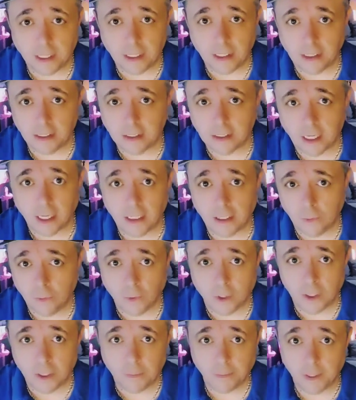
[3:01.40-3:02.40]
I didn't want to be a
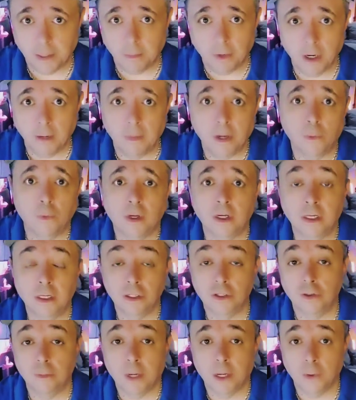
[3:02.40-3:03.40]
mom. I wanted to do my
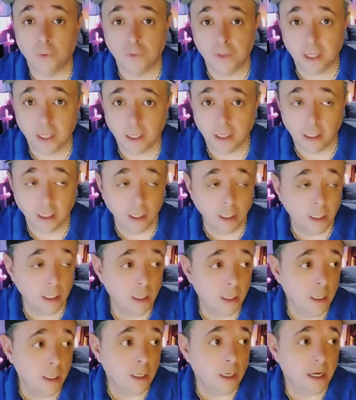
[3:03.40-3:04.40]
own thing."
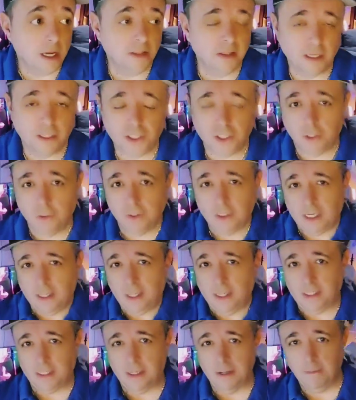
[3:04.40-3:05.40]
And then she goes like this,
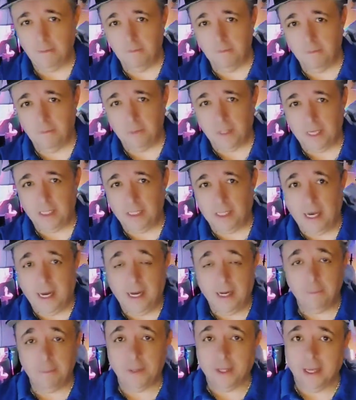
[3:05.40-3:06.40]
like that.
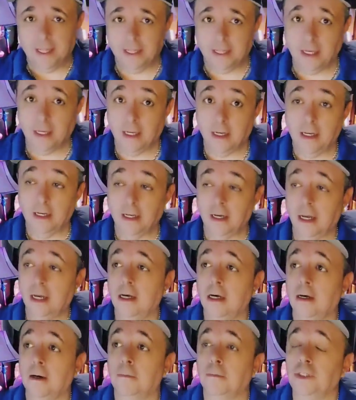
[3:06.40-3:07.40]
And then
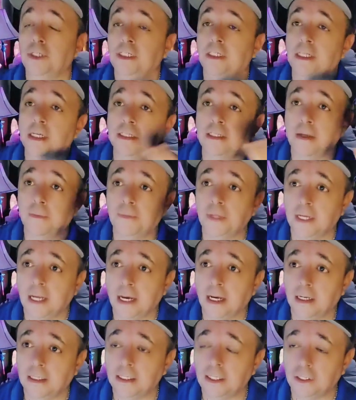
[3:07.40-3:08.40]
she says something else to
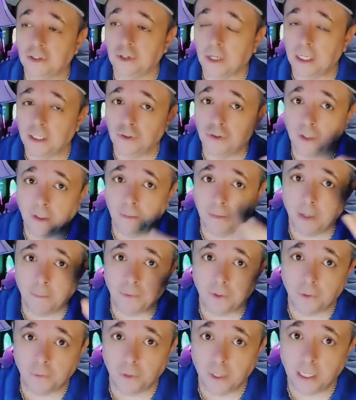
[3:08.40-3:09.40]
try to trip me up in the
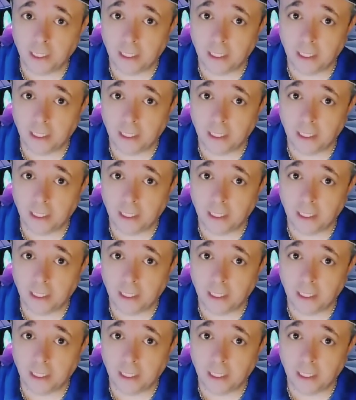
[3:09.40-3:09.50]
reading.